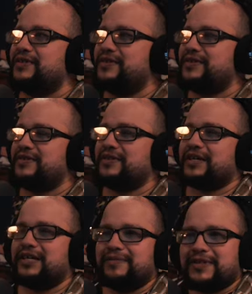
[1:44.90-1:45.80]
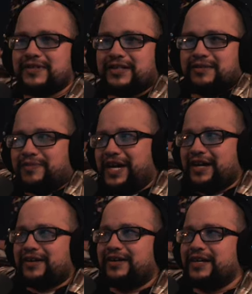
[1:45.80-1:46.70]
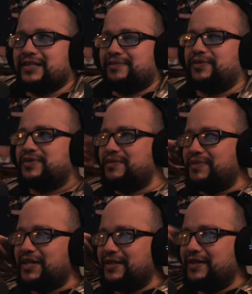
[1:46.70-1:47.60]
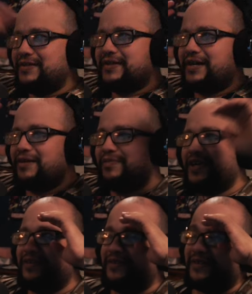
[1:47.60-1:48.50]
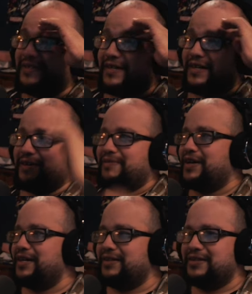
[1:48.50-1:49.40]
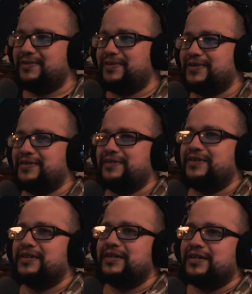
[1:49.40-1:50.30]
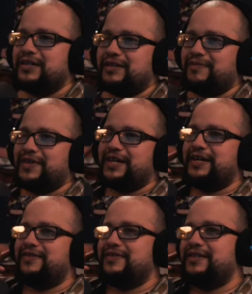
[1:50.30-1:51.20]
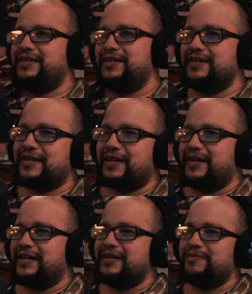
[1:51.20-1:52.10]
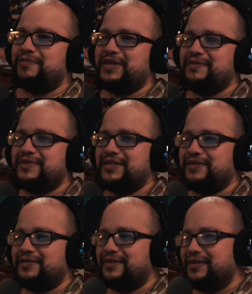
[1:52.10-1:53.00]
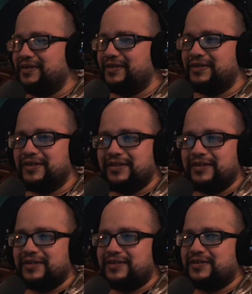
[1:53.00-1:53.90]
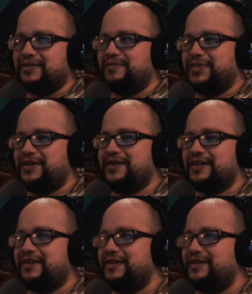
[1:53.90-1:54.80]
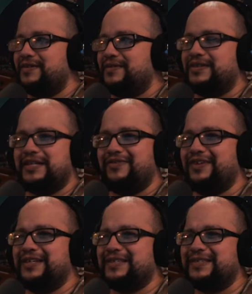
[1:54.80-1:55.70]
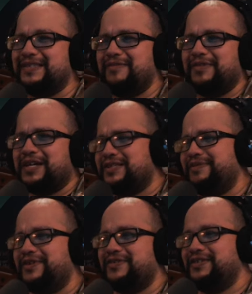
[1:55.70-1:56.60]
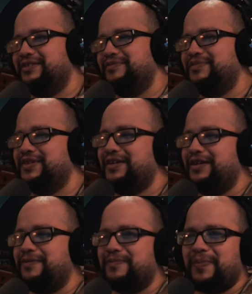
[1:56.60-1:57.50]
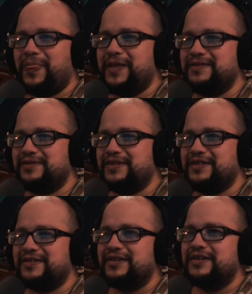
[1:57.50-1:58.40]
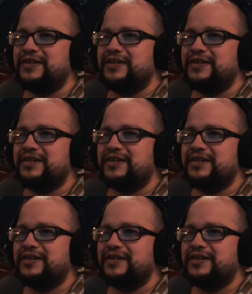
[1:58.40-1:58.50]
Still kind of mounted on the back as opposed to being the entire binder this time on this version. And then we have the Kai beam shield. So parrying on here definitely doesn't seem like a small shield, but you know, it is what it is.